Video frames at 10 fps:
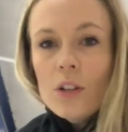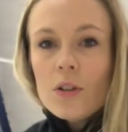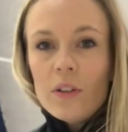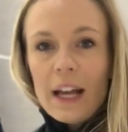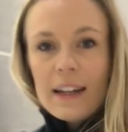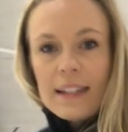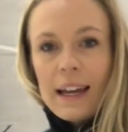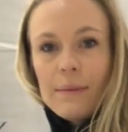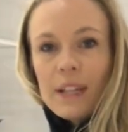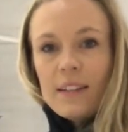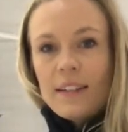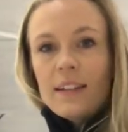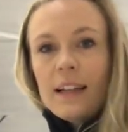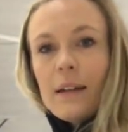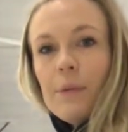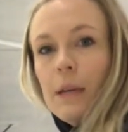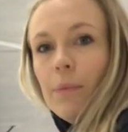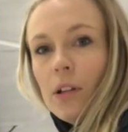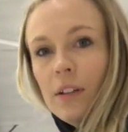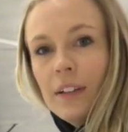So a lot of times I see a lot of
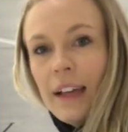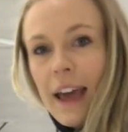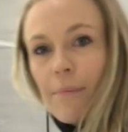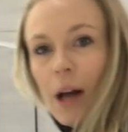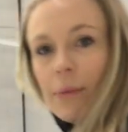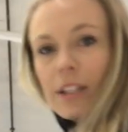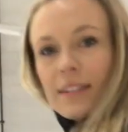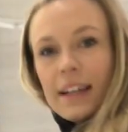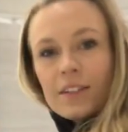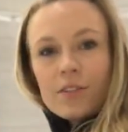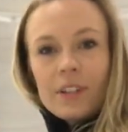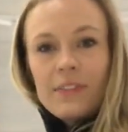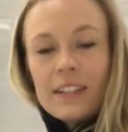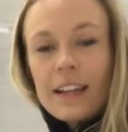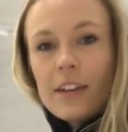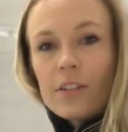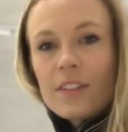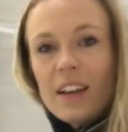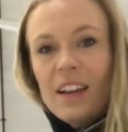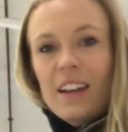people at public skates or even
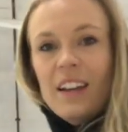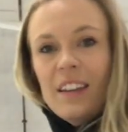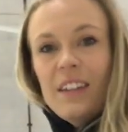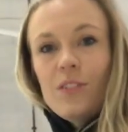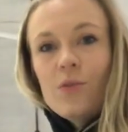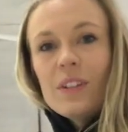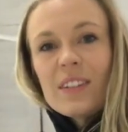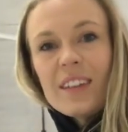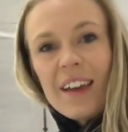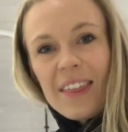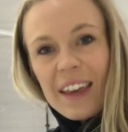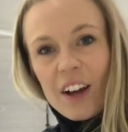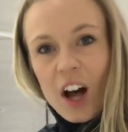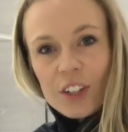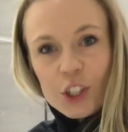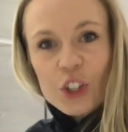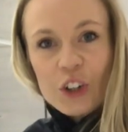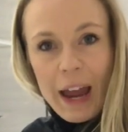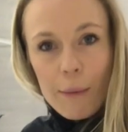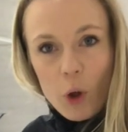skaters, they do this thing called a
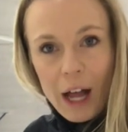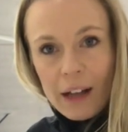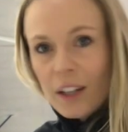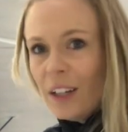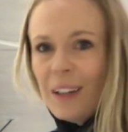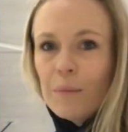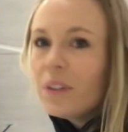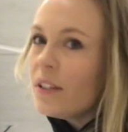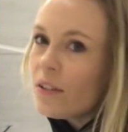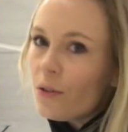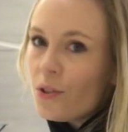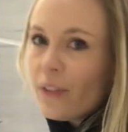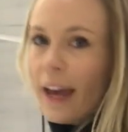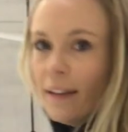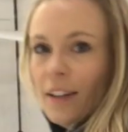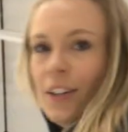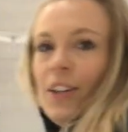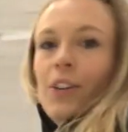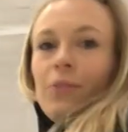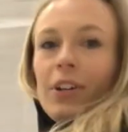crab walk. Please don't do that.
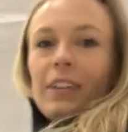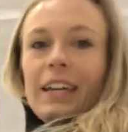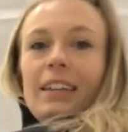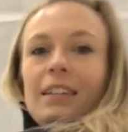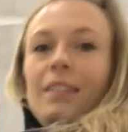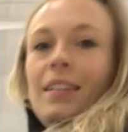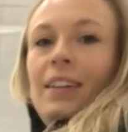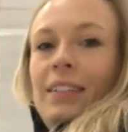Where you're like this.